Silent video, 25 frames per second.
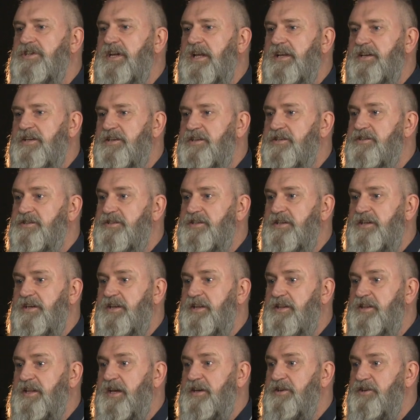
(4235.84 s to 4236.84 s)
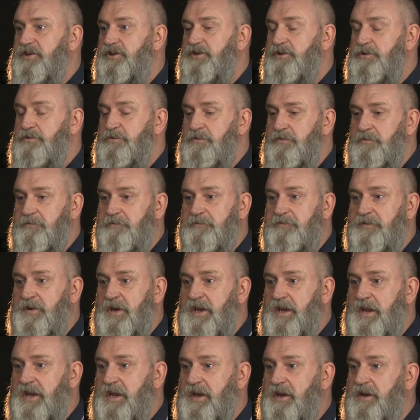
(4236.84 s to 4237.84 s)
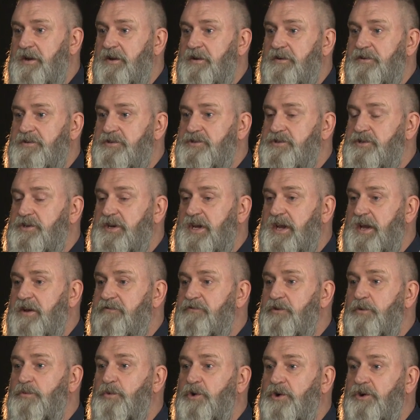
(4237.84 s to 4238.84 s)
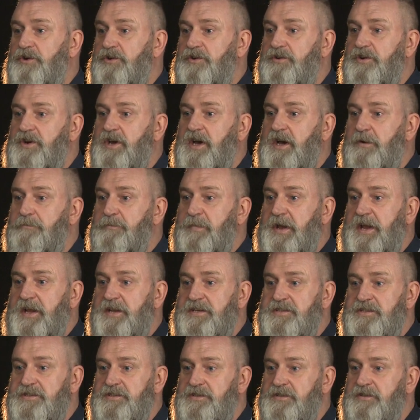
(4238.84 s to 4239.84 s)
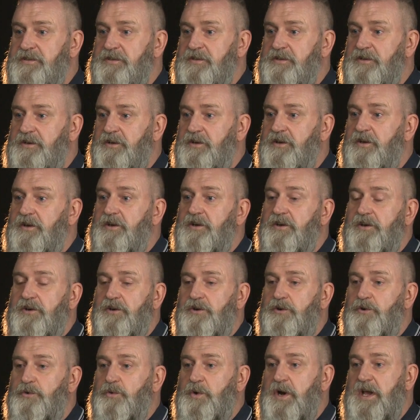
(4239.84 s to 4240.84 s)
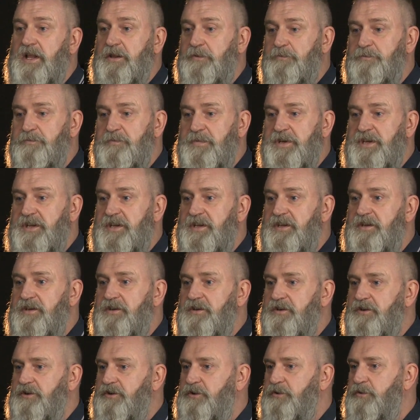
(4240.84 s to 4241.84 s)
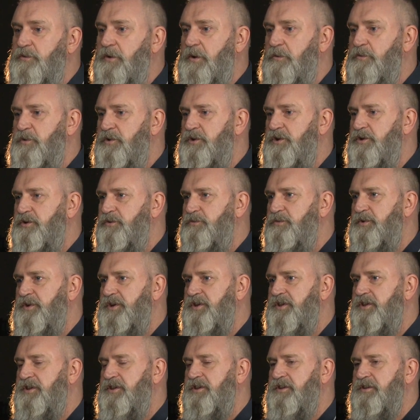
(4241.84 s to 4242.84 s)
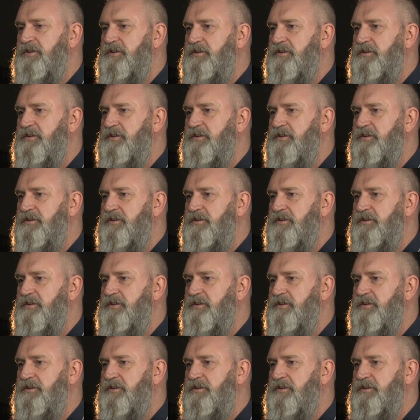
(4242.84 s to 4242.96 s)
like to say thank you to everyone I met, who helped me, who I work with.